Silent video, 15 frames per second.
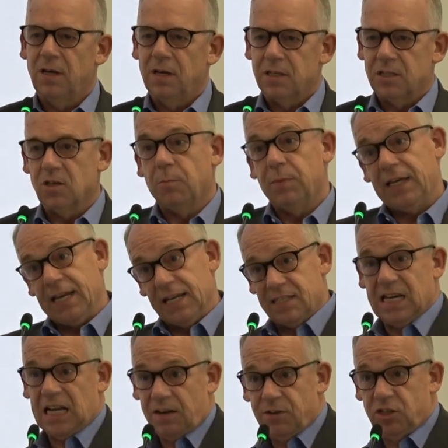somebody gets
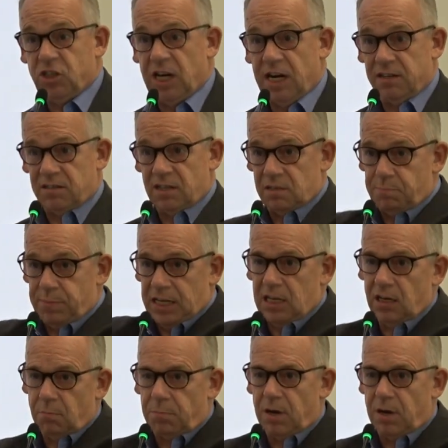out of a chair and starts picking up